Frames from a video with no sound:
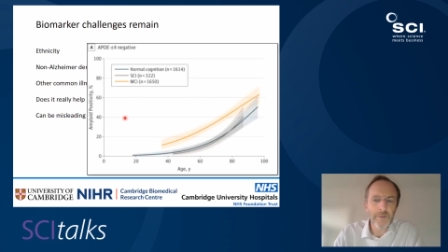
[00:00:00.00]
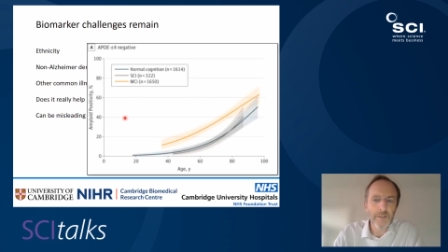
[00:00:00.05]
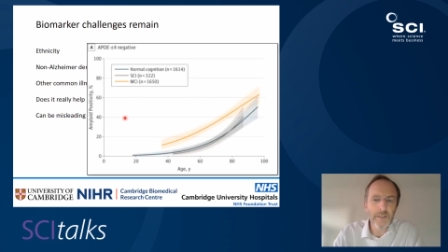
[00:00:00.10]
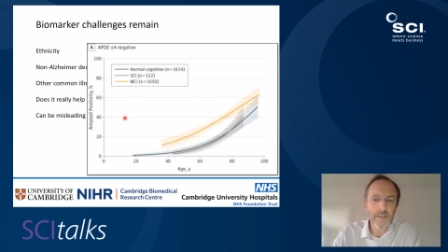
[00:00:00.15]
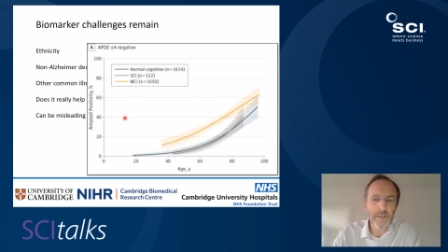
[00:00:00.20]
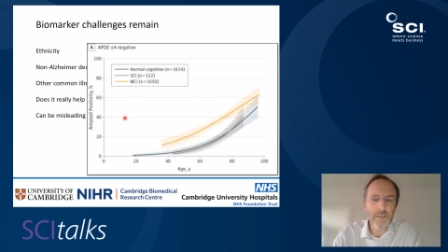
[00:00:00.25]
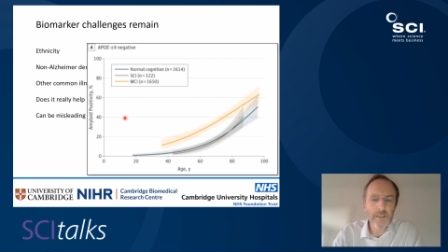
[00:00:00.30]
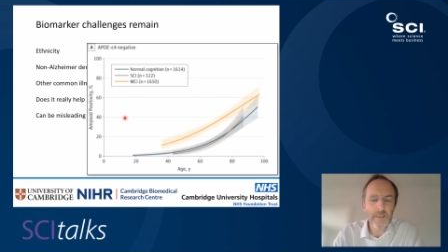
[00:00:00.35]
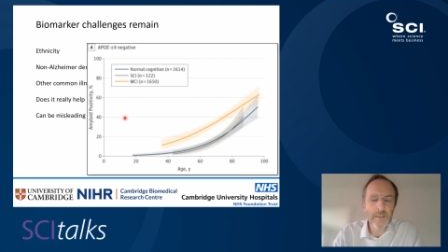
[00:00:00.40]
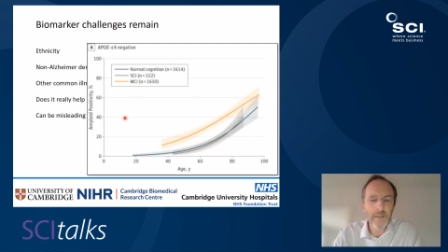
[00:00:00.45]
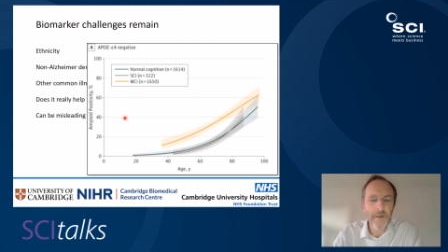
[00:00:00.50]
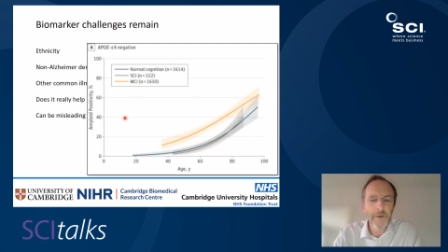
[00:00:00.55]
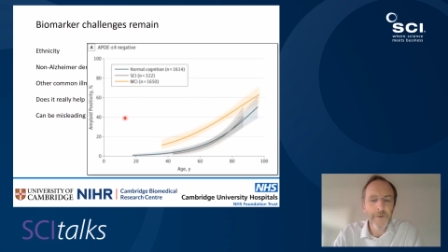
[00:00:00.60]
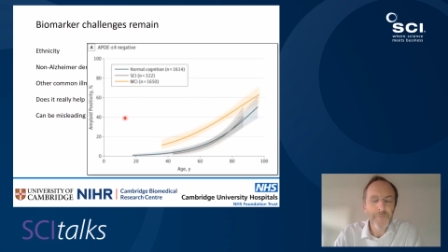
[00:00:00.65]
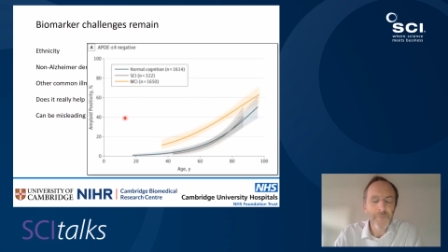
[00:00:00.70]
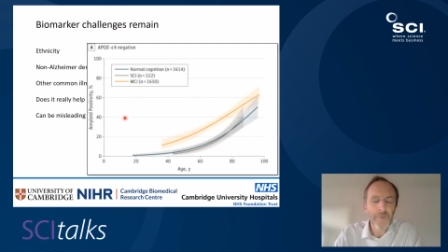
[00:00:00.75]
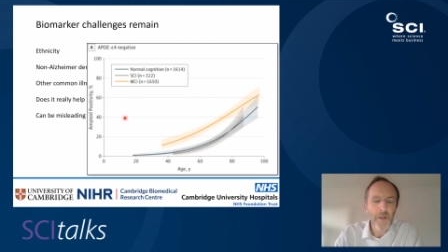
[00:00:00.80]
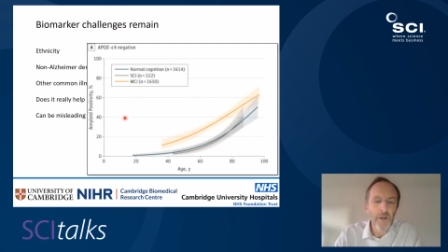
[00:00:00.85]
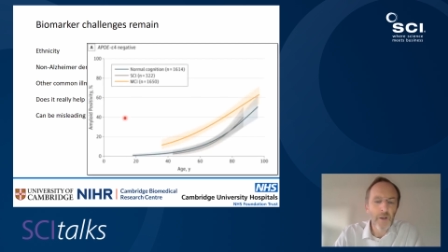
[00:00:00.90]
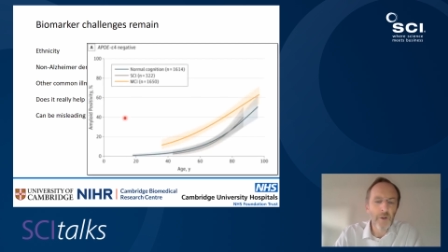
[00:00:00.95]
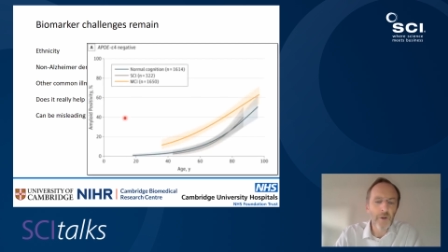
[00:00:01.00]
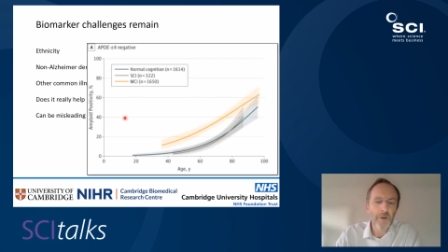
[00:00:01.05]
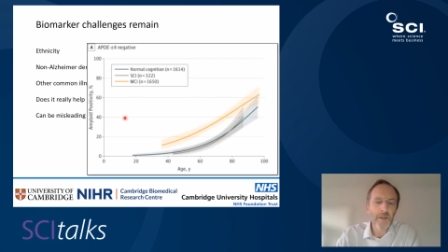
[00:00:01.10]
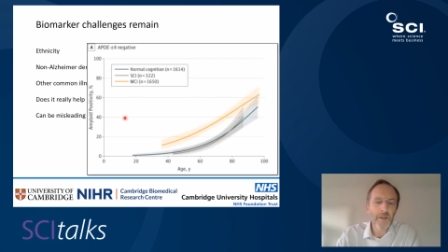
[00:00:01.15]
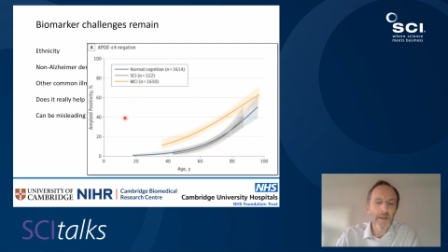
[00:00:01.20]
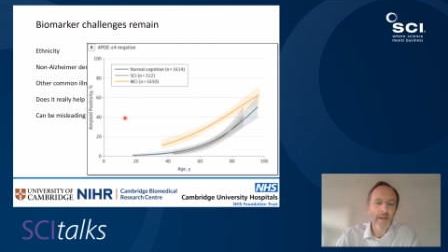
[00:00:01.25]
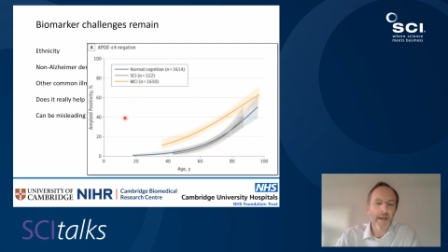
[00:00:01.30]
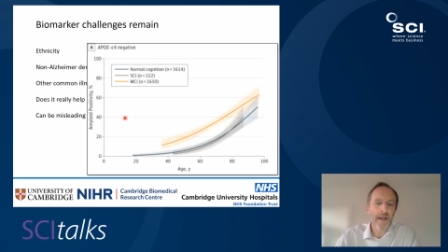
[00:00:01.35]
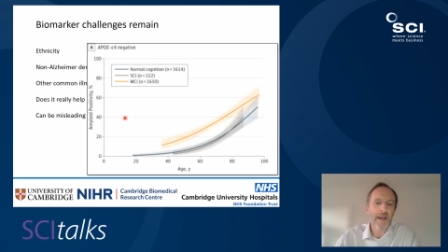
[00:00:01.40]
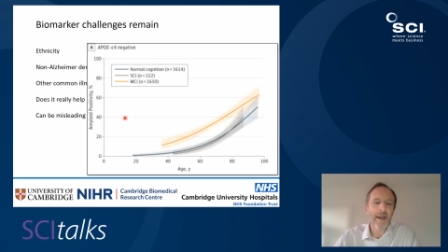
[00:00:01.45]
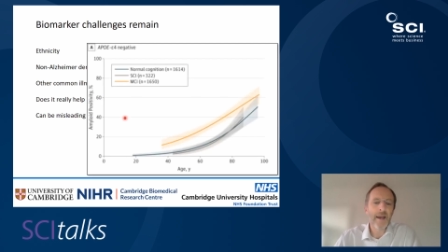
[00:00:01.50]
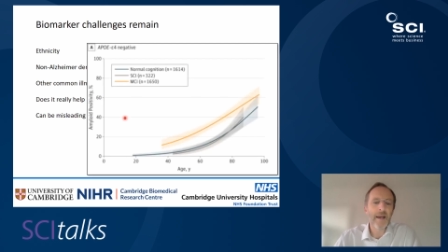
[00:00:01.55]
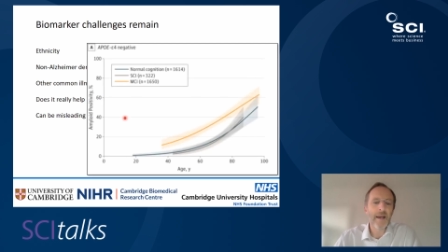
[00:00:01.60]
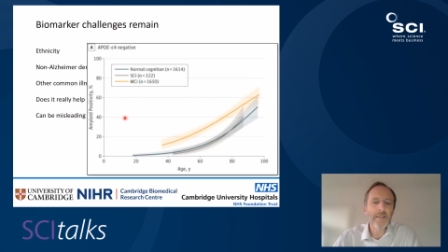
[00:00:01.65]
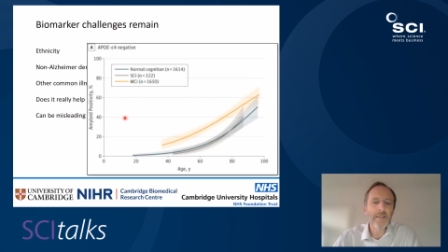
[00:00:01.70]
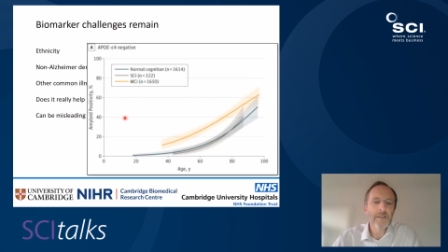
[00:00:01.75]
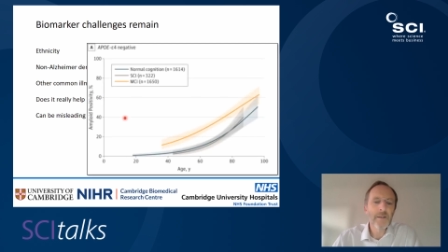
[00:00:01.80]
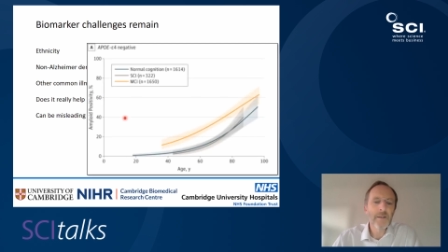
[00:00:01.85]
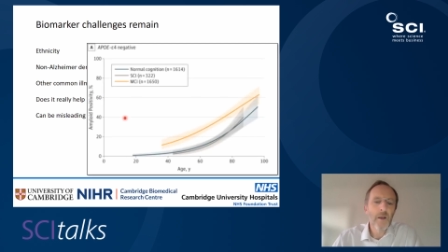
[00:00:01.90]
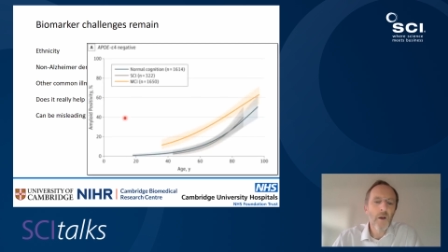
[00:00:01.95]
So this is looking
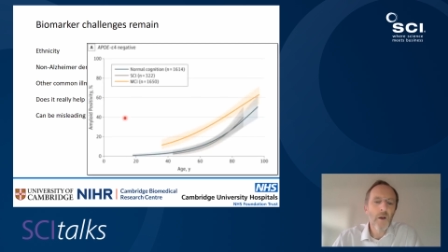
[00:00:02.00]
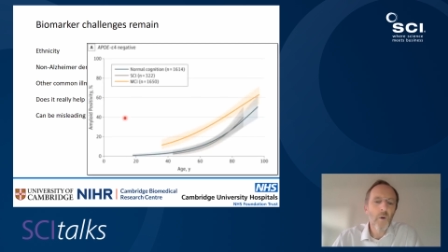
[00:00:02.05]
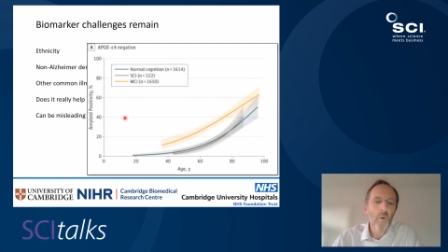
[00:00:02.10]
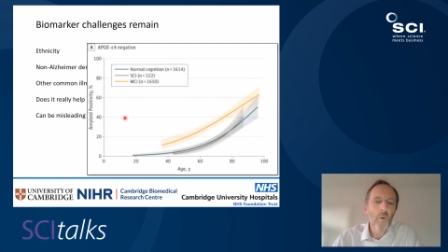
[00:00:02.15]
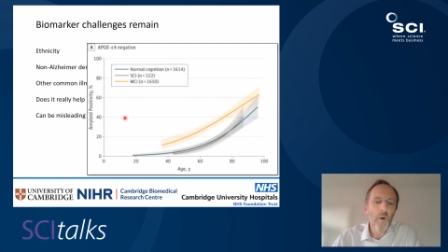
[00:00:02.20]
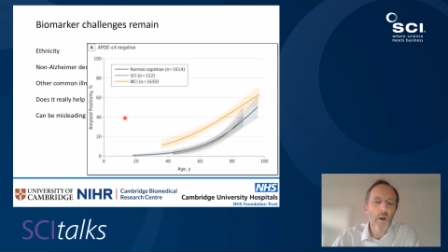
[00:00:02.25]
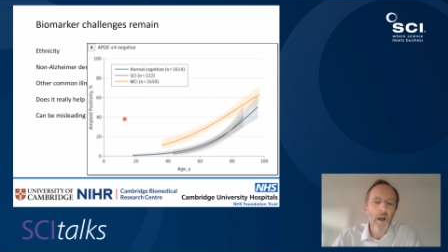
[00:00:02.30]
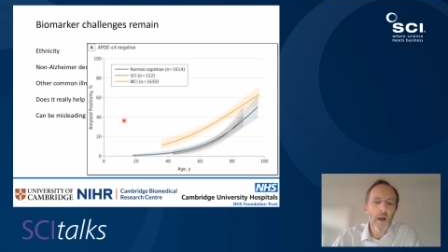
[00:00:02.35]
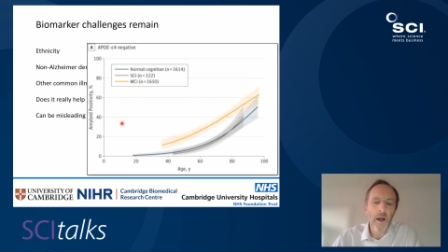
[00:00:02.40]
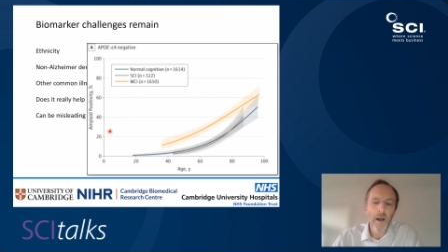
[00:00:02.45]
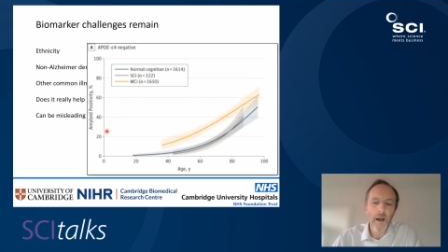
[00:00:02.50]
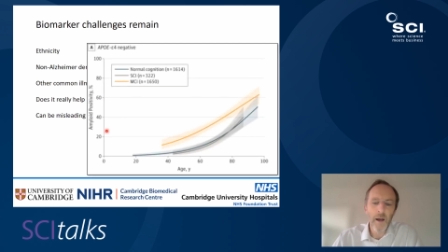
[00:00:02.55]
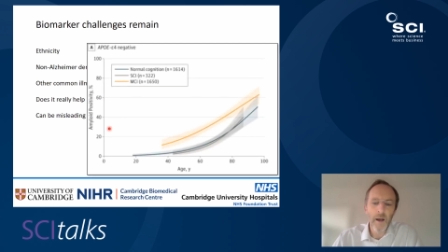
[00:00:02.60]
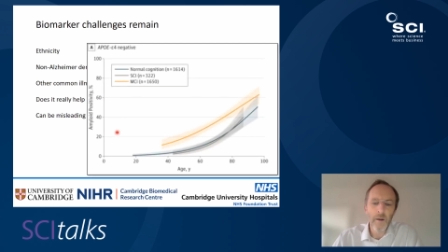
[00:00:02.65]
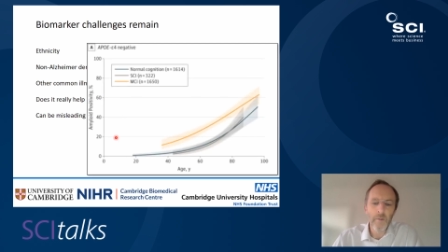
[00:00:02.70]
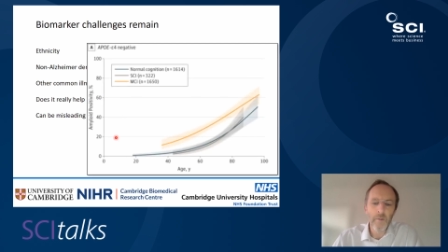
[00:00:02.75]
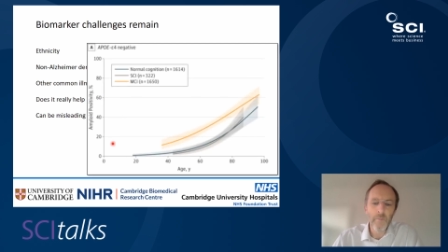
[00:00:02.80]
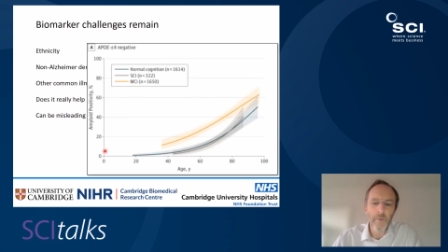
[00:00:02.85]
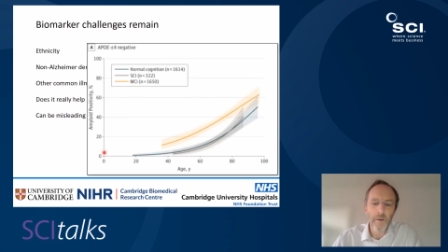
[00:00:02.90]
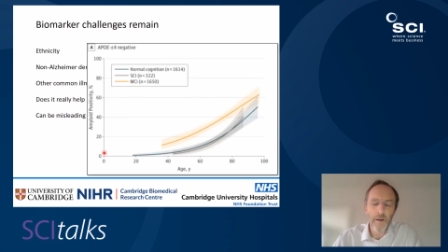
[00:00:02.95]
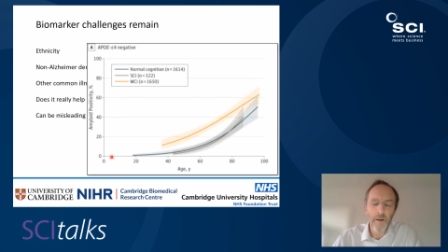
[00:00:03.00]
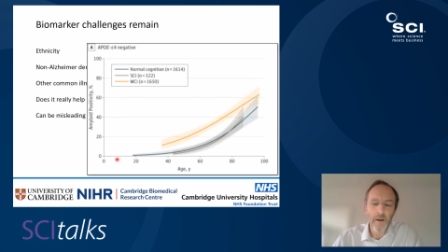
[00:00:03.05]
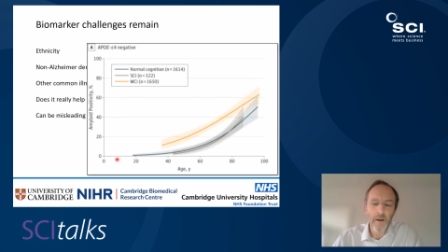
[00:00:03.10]
at a